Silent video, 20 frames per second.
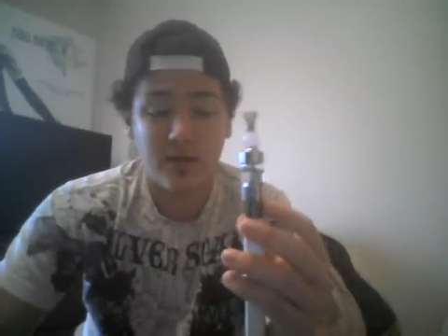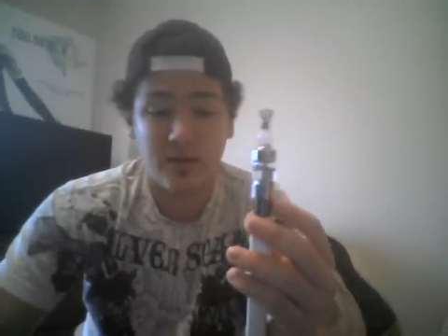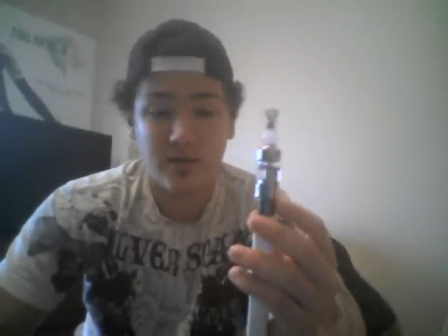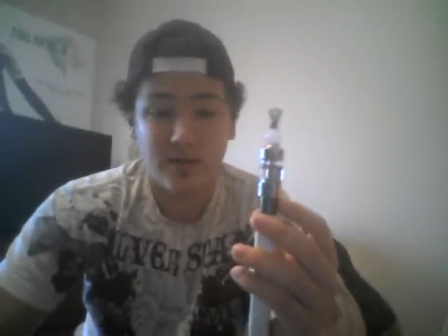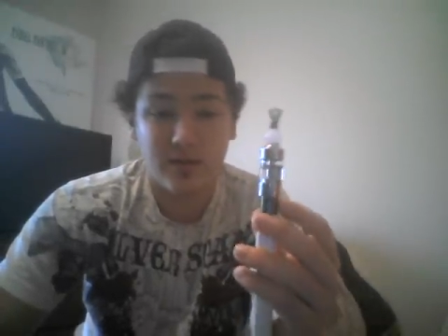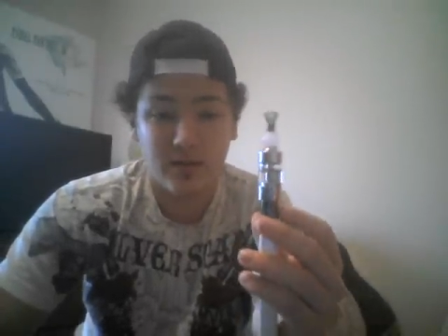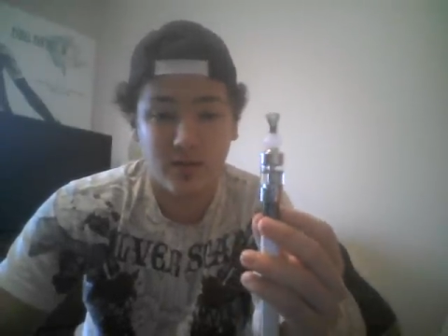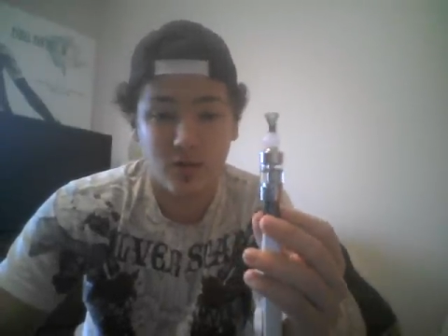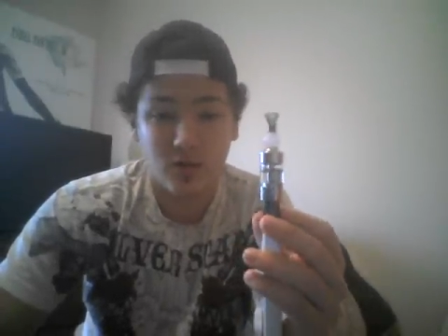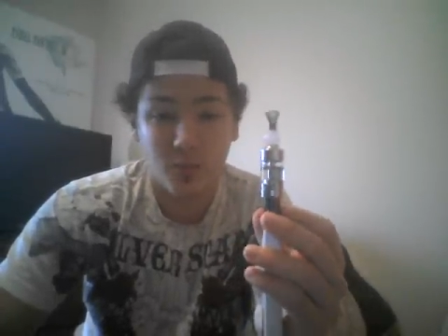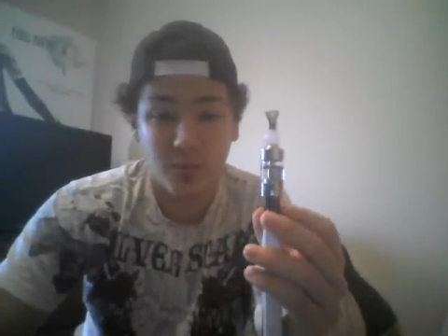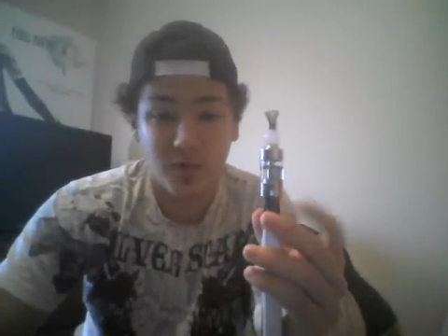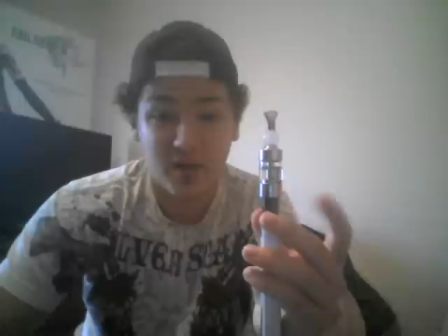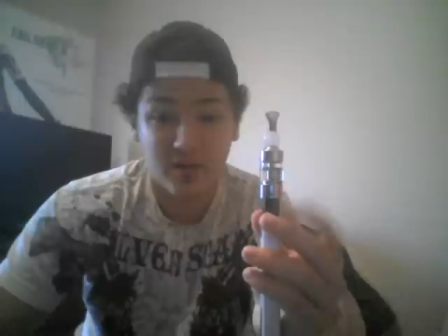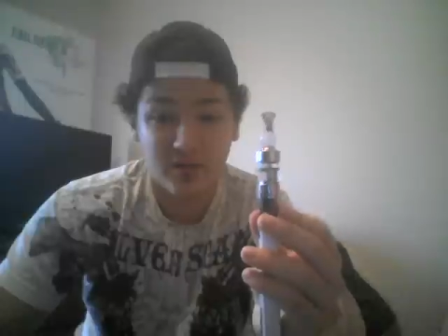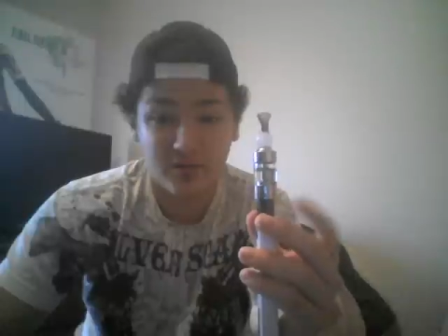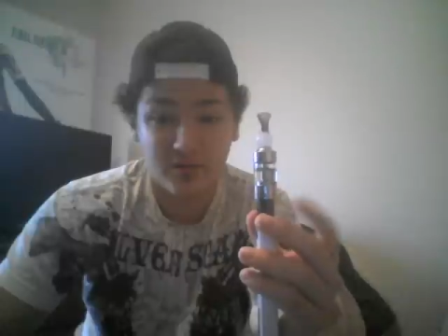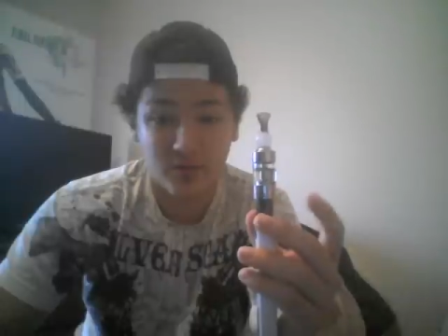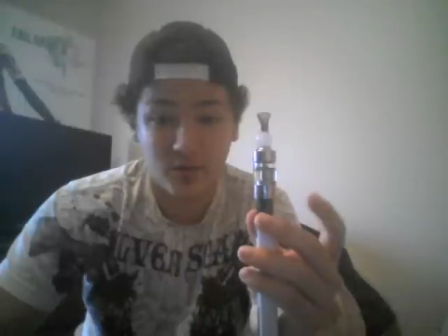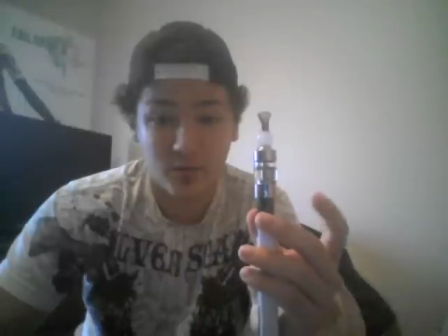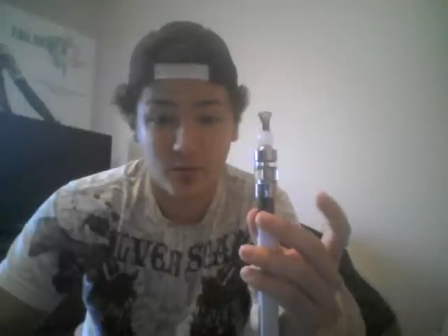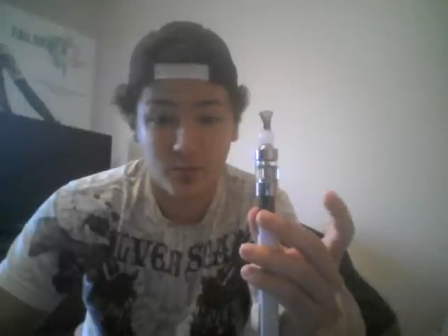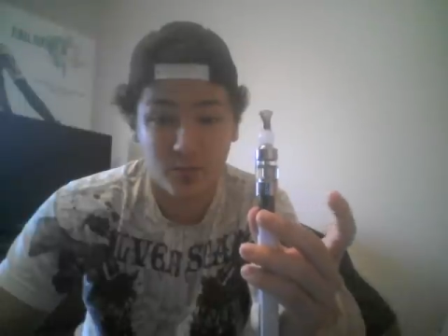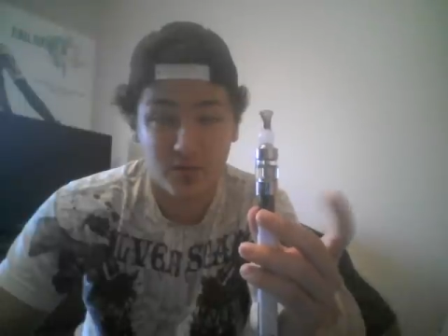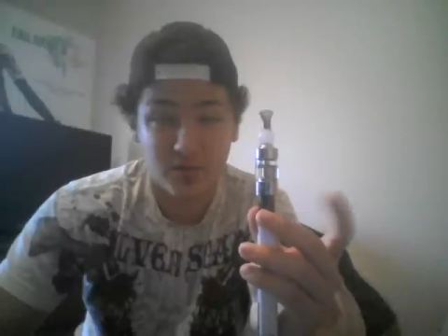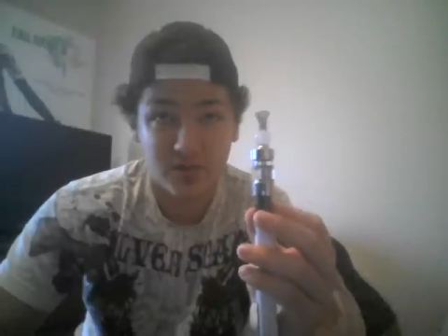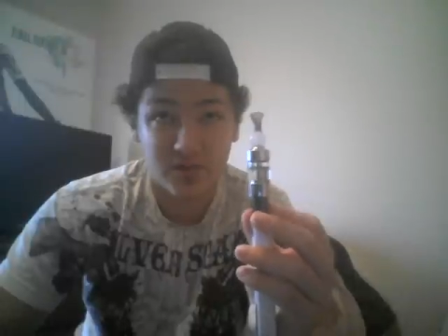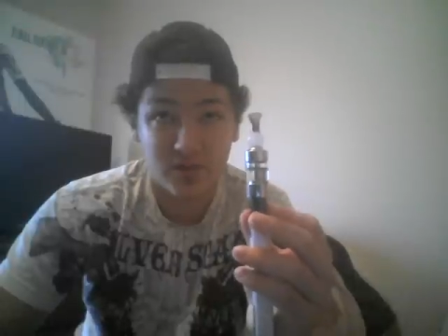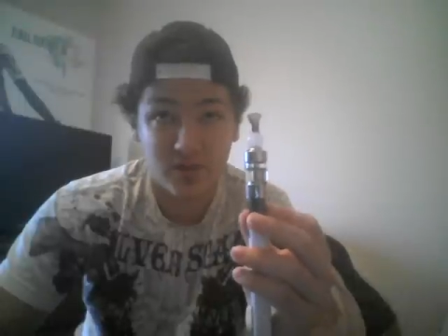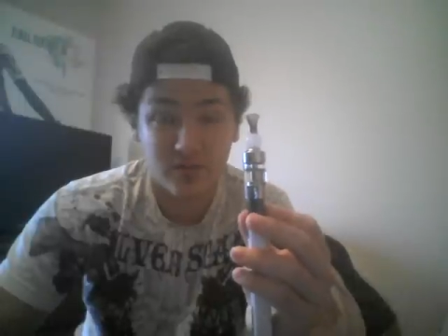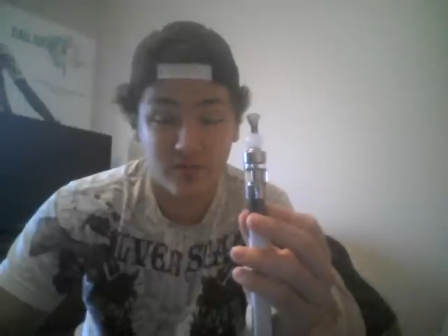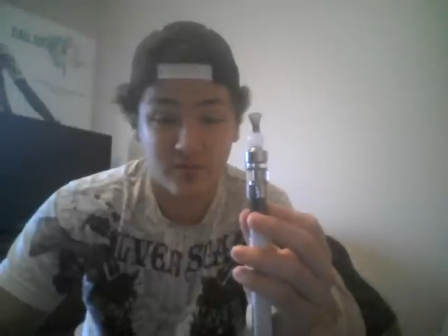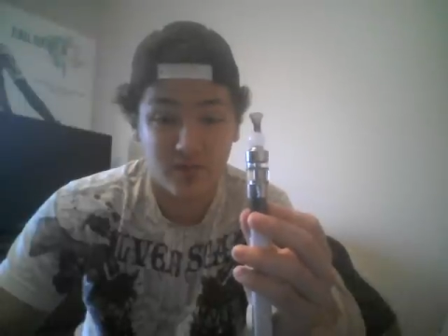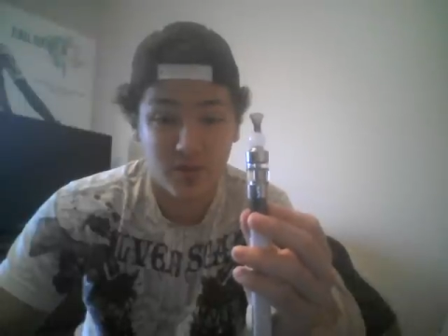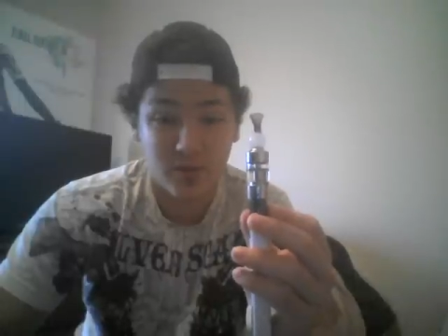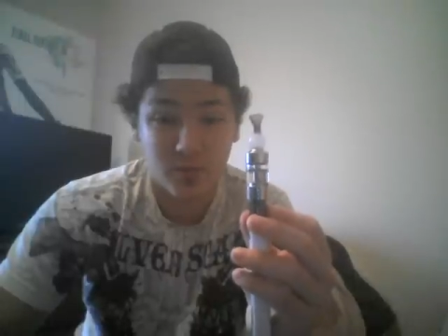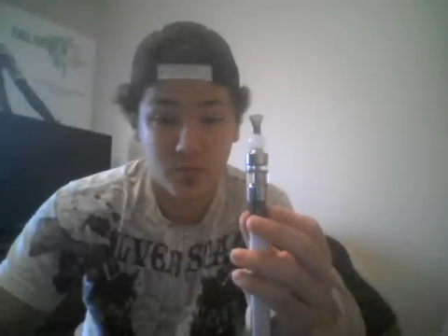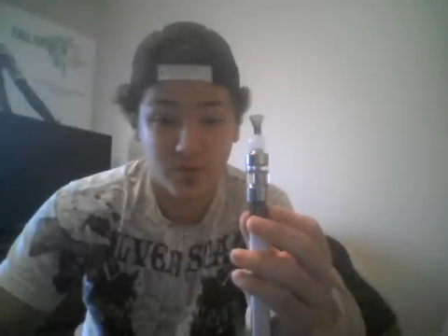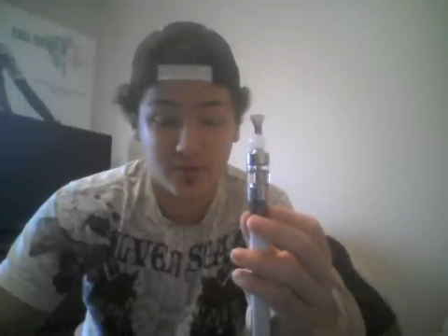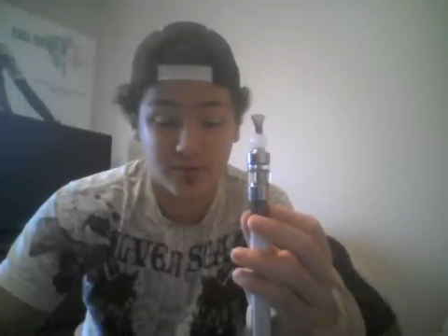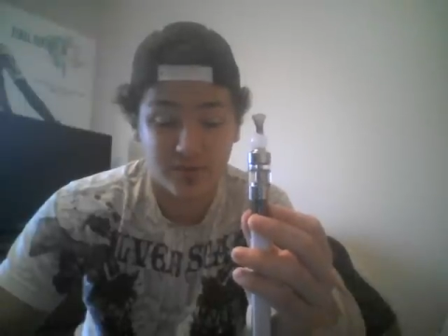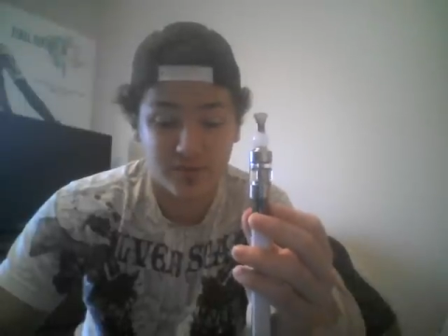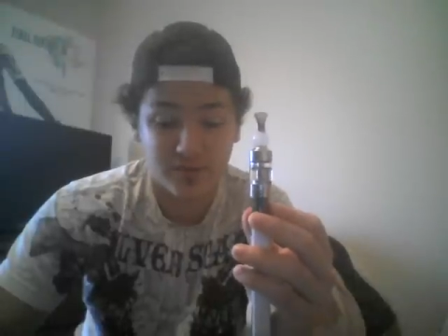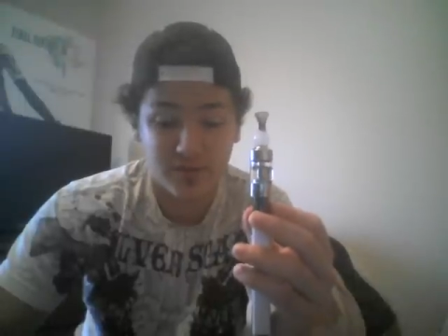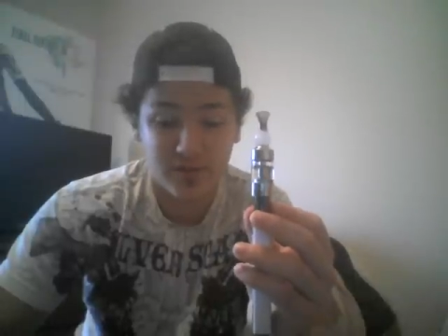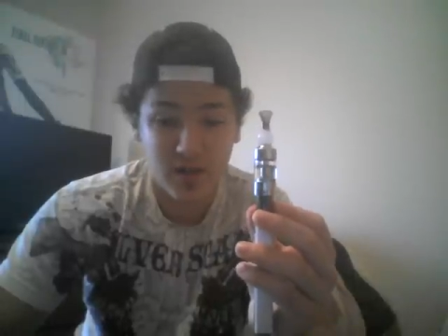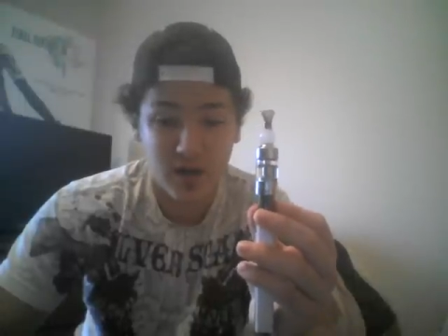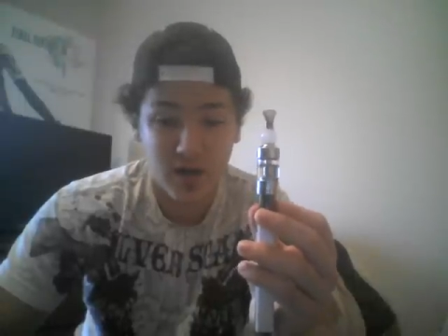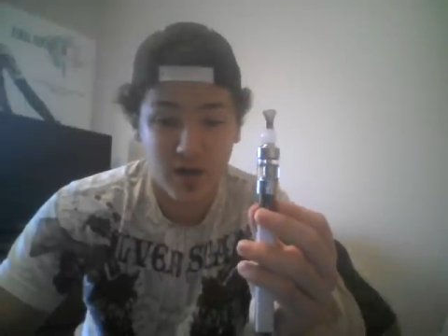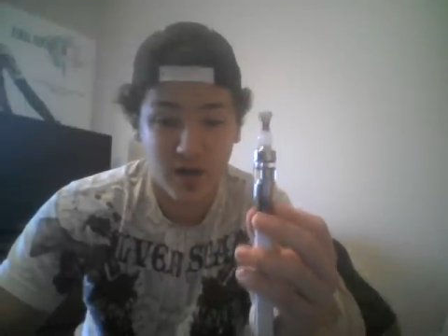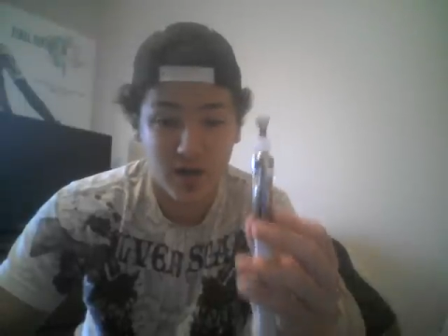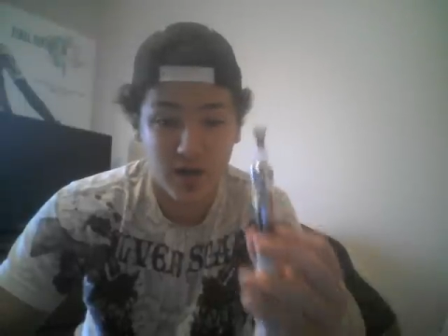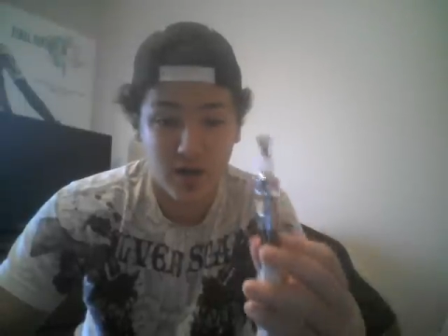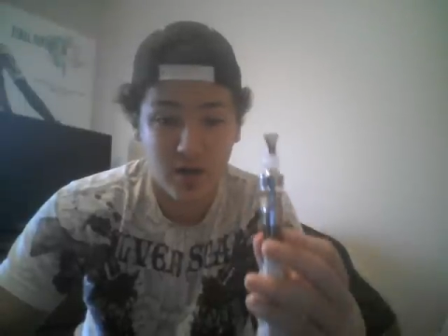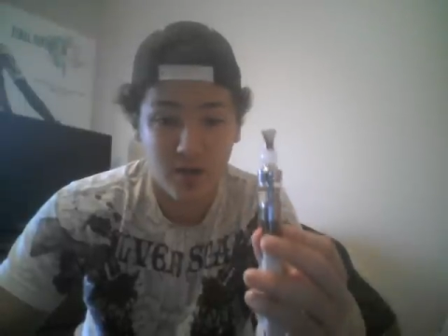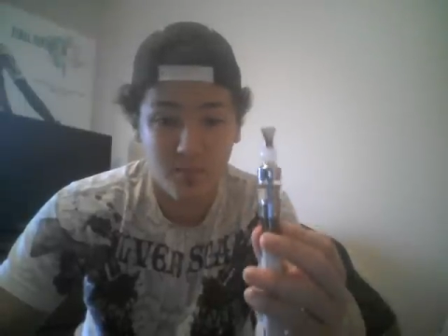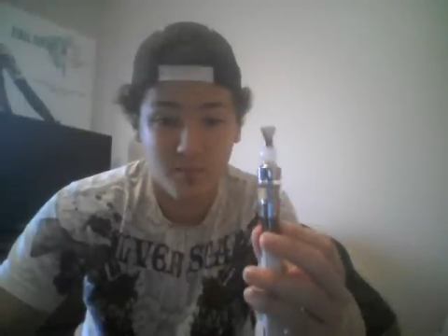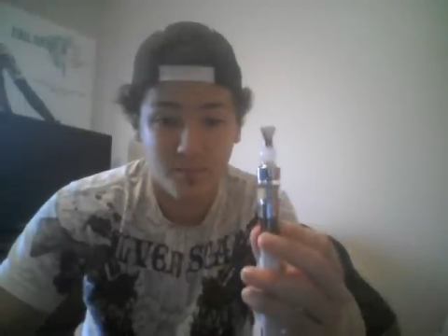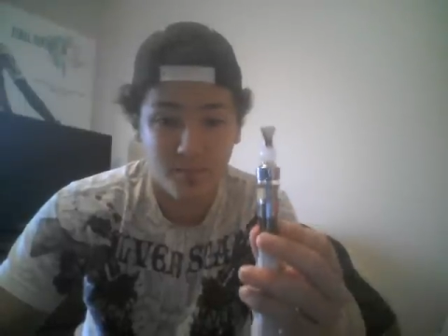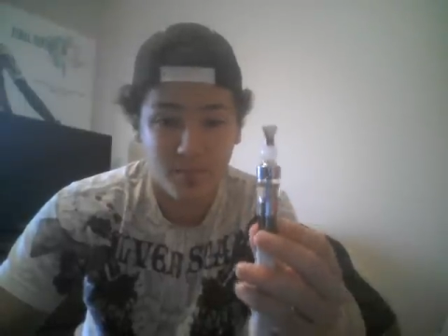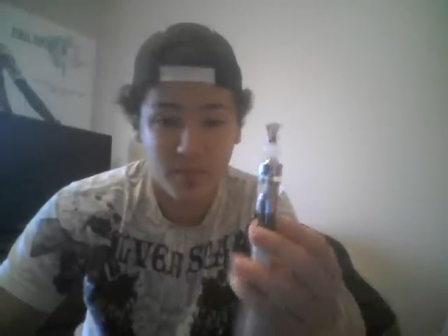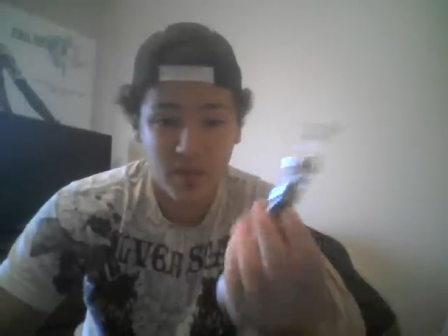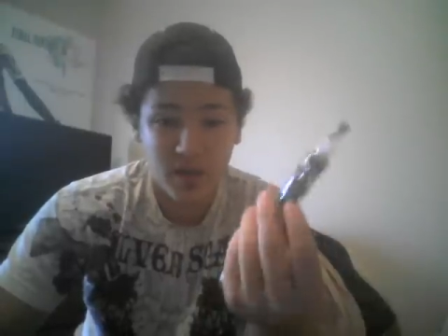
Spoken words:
an Ego base from sunvapors.com.